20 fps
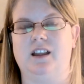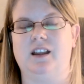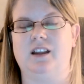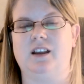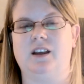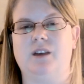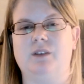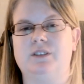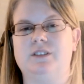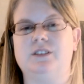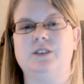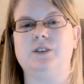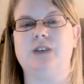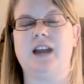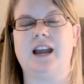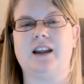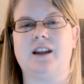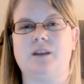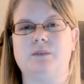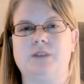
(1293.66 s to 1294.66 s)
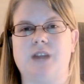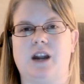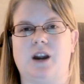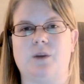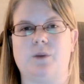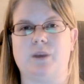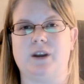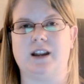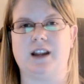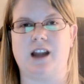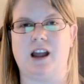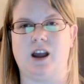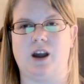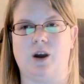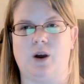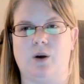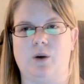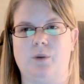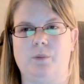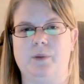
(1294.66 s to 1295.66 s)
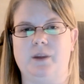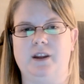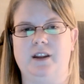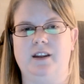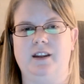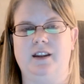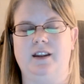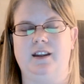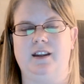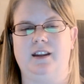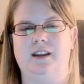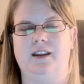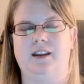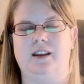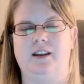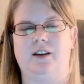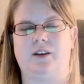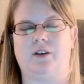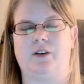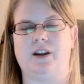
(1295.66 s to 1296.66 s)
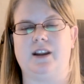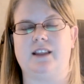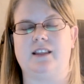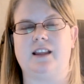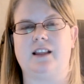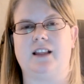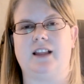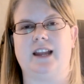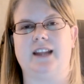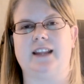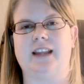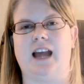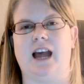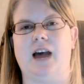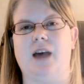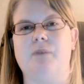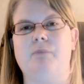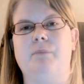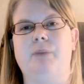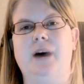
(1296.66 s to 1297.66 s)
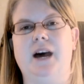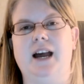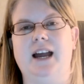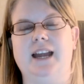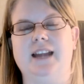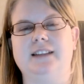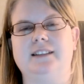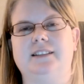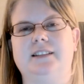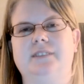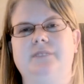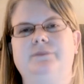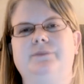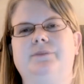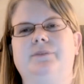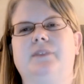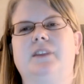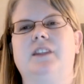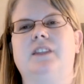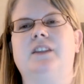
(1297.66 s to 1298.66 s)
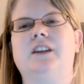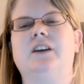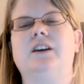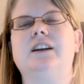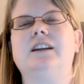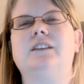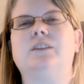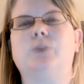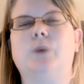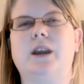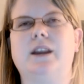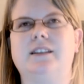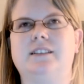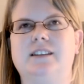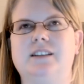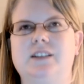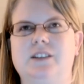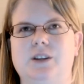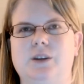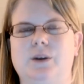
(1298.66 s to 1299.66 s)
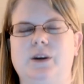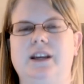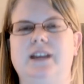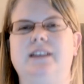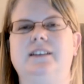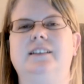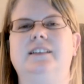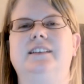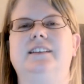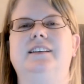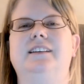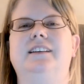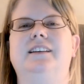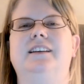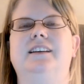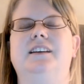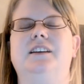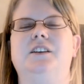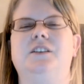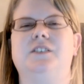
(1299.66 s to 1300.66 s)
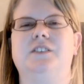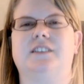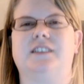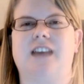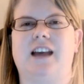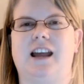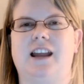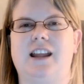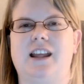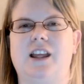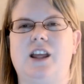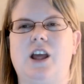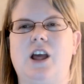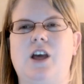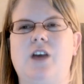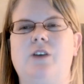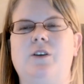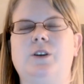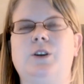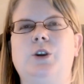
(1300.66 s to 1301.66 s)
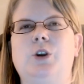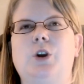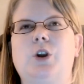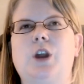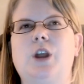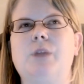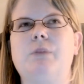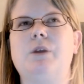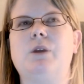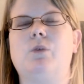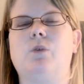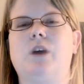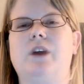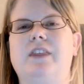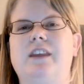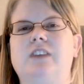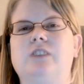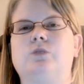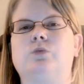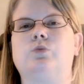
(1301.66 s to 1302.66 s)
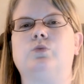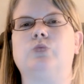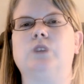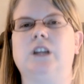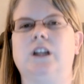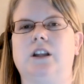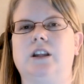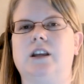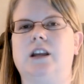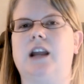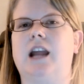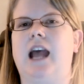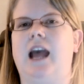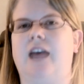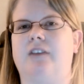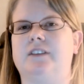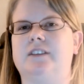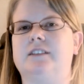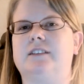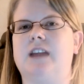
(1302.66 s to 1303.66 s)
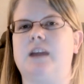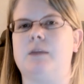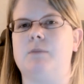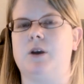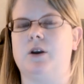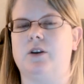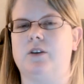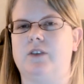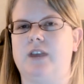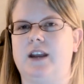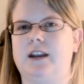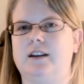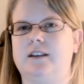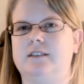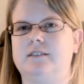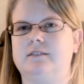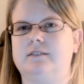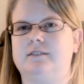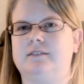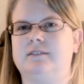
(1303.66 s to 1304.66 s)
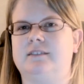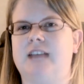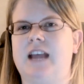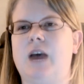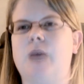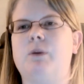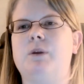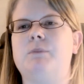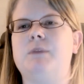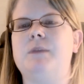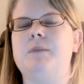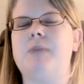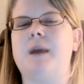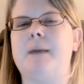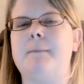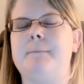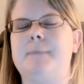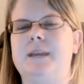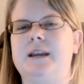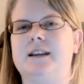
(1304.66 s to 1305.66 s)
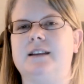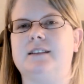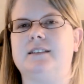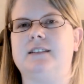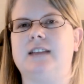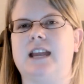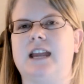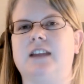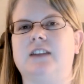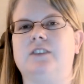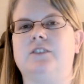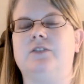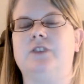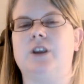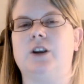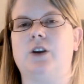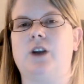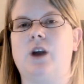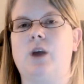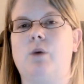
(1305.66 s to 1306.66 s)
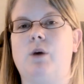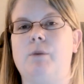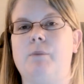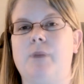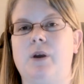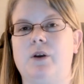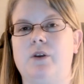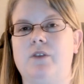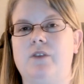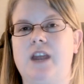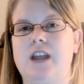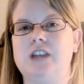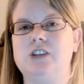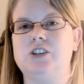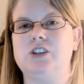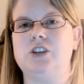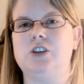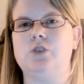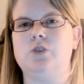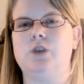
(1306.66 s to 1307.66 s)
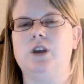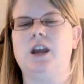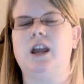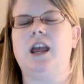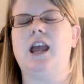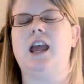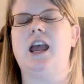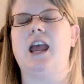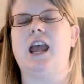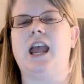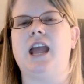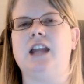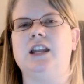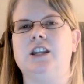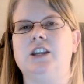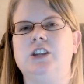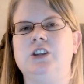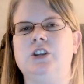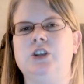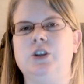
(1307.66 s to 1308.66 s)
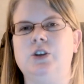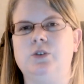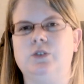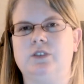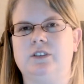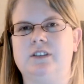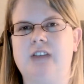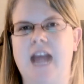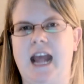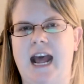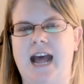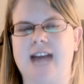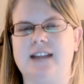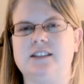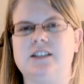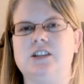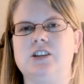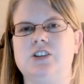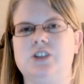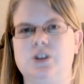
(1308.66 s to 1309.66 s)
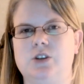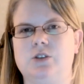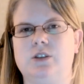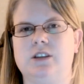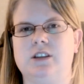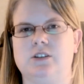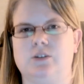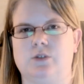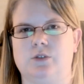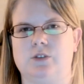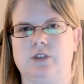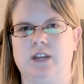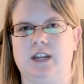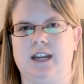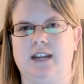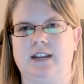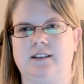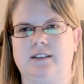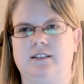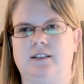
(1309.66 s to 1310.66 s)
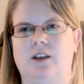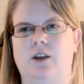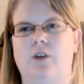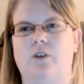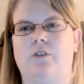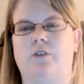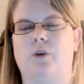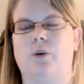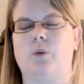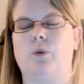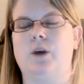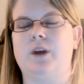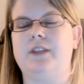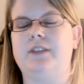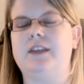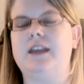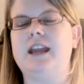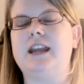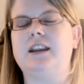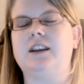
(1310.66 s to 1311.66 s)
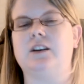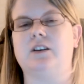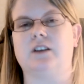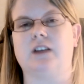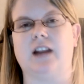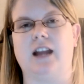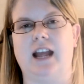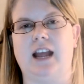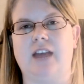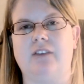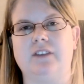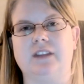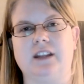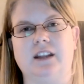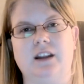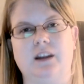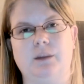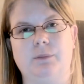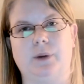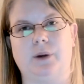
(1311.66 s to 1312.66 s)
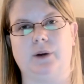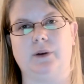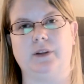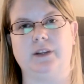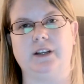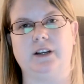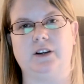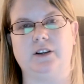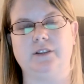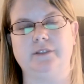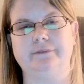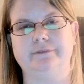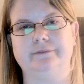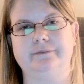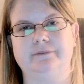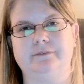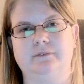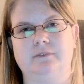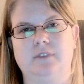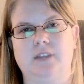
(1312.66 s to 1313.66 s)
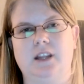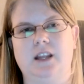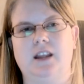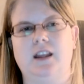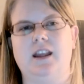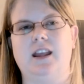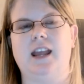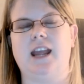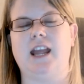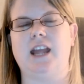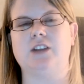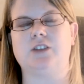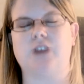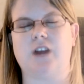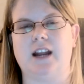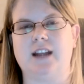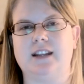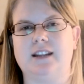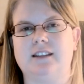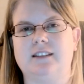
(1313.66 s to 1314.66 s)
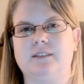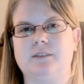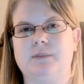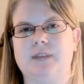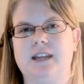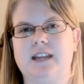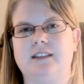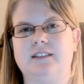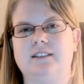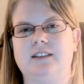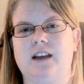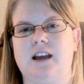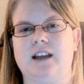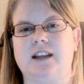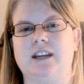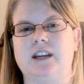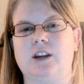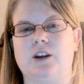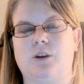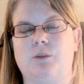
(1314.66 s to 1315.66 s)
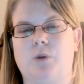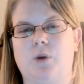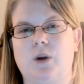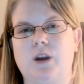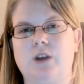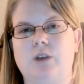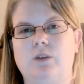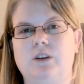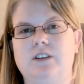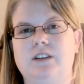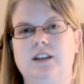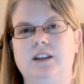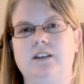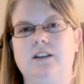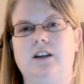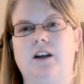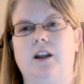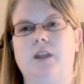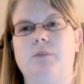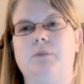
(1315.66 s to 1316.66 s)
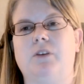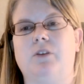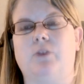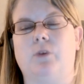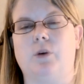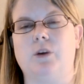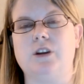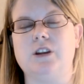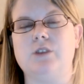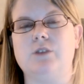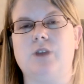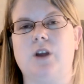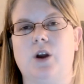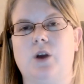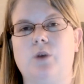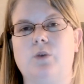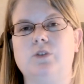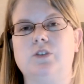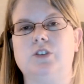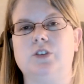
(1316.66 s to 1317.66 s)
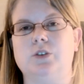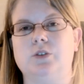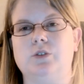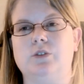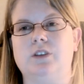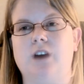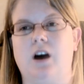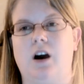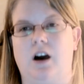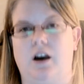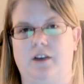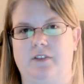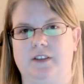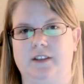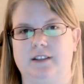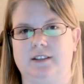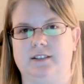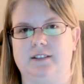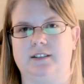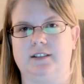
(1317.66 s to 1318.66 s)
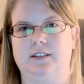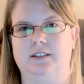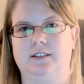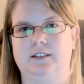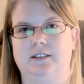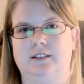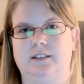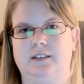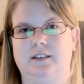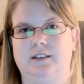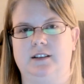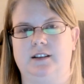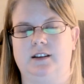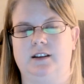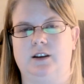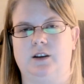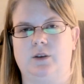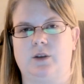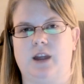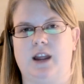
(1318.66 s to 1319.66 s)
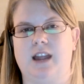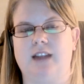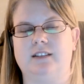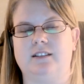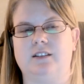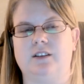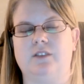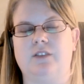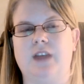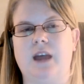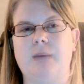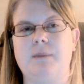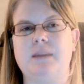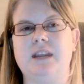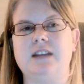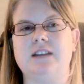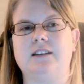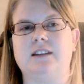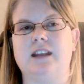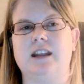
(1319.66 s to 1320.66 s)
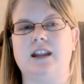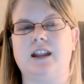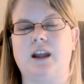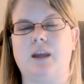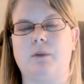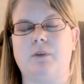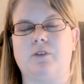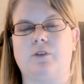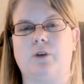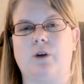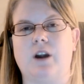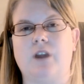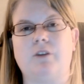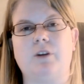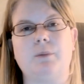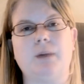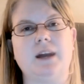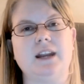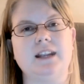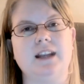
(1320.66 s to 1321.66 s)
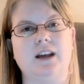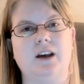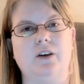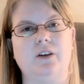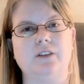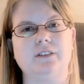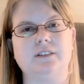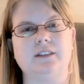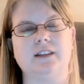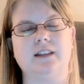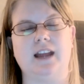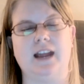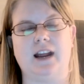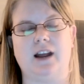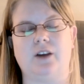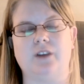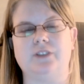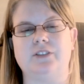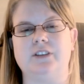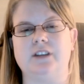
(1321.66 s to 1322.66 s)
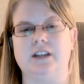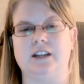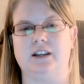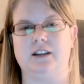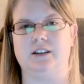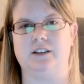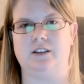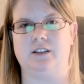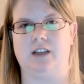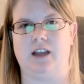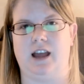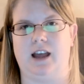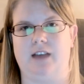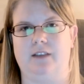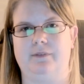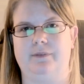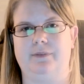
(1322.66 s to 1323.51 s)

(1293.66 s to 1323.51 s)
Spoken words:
I was too daggum tired when I got home or anything like that. But there is ways to do it. You just gotta, you're going to be one that's really going to have to stay motivated. That would be my biggest thing, is figure out what motivates you and use that to do these routines. So for one thing, you're going to have to get up earlier and try to get some things done. Get your morning routine done before you go to the office. Okay, so if that means getting up before everybody else in the house, you need to do that.